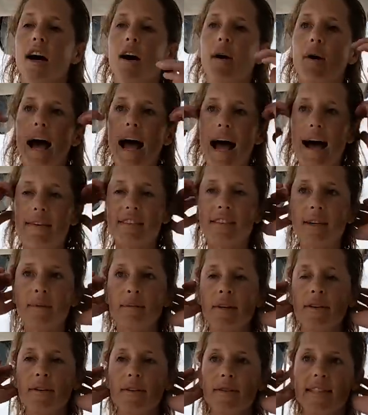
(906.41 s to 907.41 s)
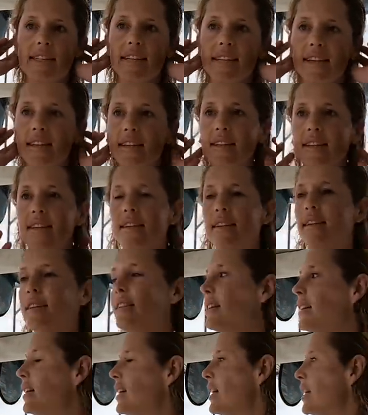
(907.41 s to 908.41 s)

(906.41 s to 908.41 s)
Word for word: I have some news. Yeah.